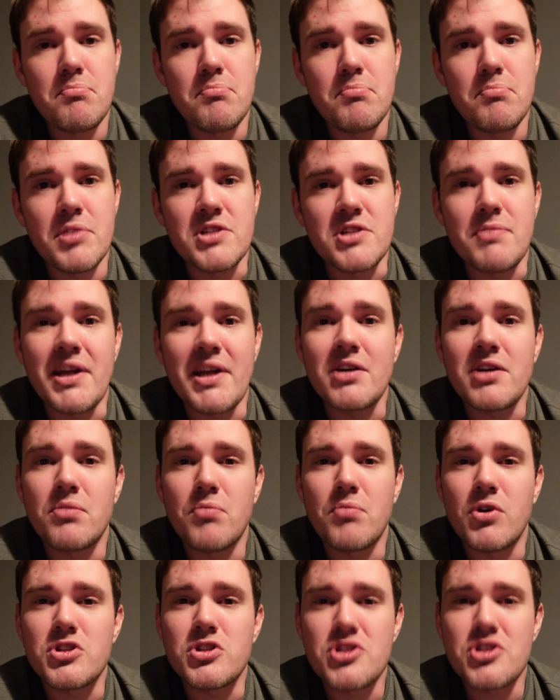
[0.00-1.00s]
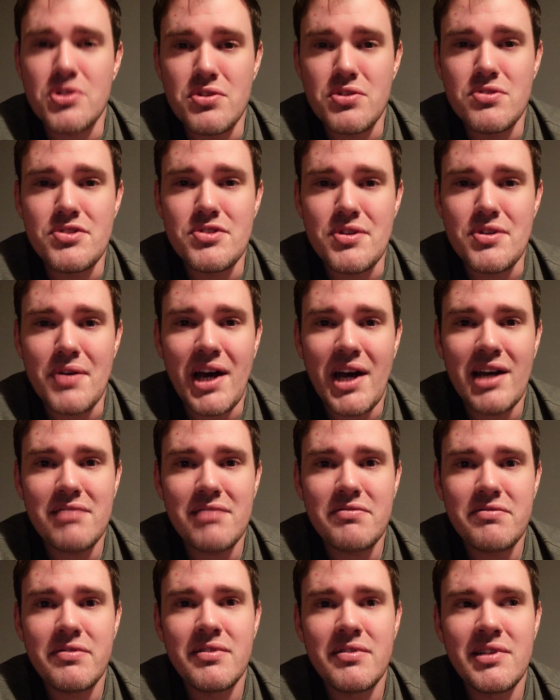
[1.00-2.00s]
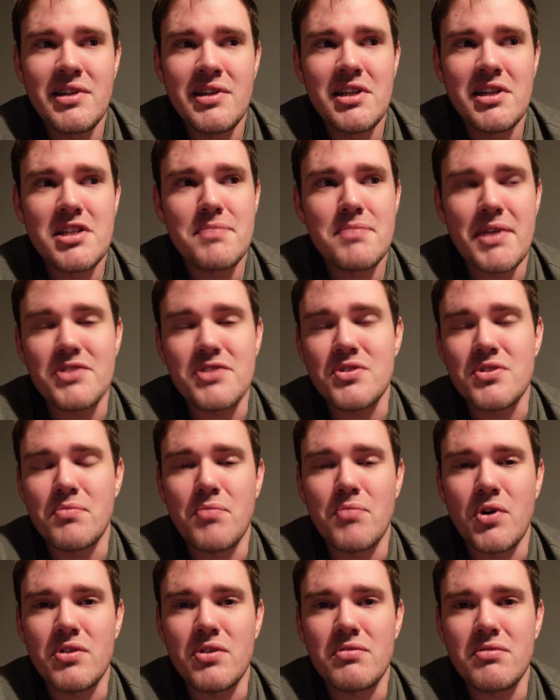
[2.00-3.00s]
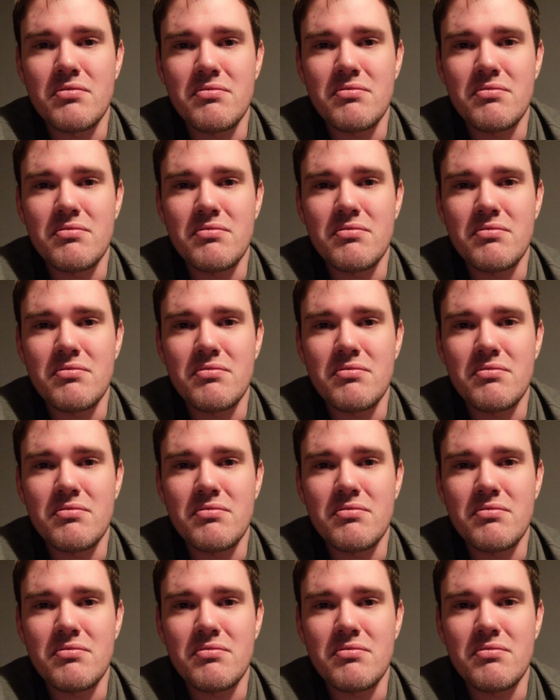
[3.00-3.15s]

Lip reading: But depending on what shoes you have, depends on what,